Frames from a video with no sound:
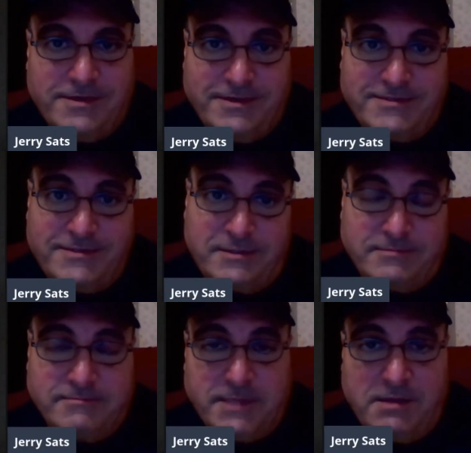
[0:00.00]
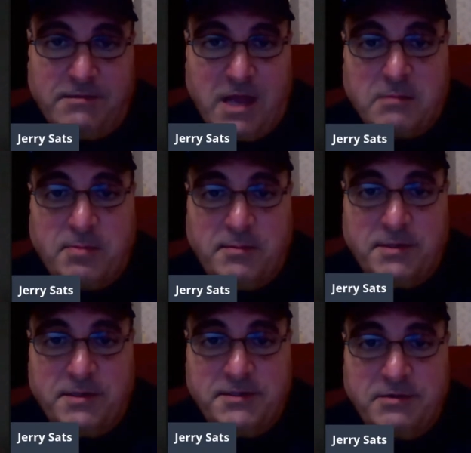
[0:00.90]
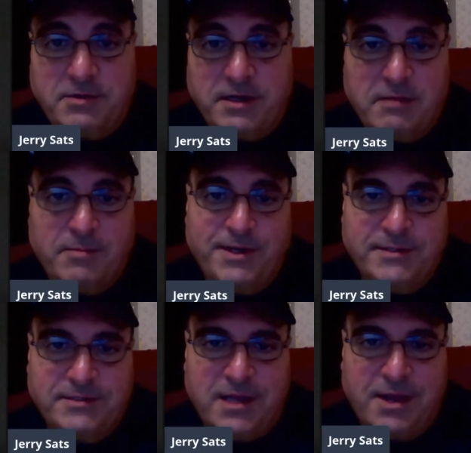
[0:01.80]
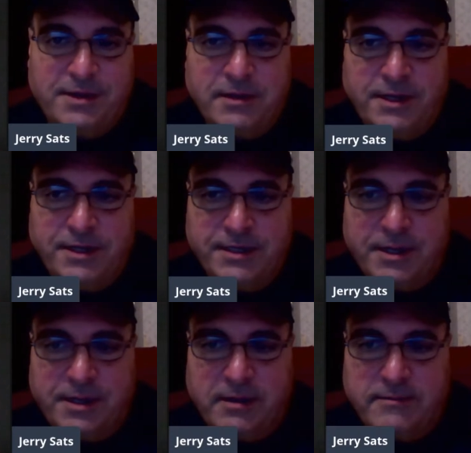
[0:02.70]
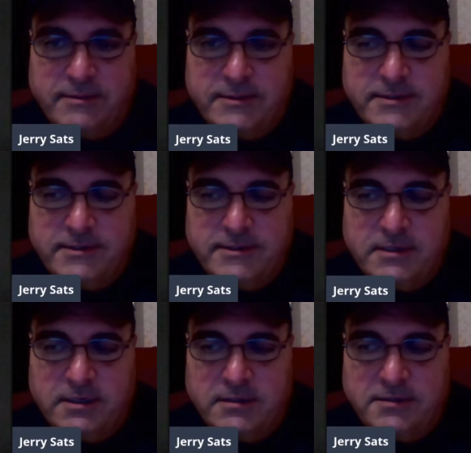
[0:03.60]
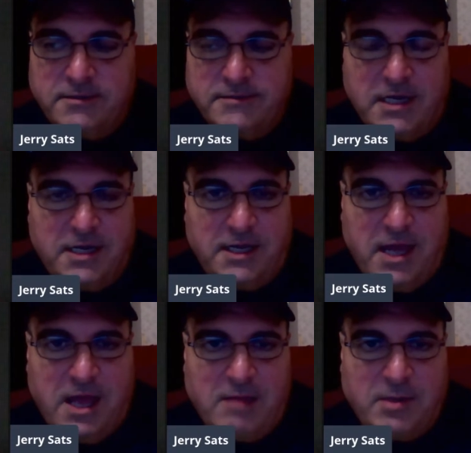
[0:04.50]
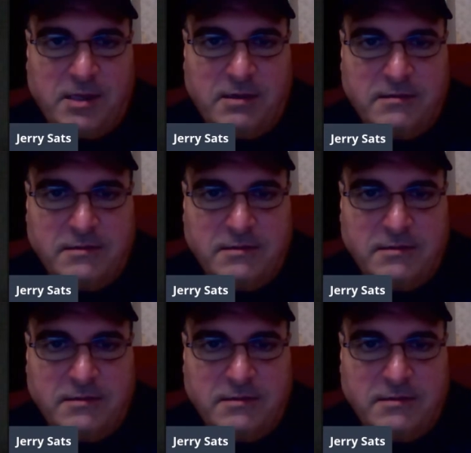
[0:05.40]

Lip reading: There's a lot of people that do it. I mean, it's not like a little tiny hobby.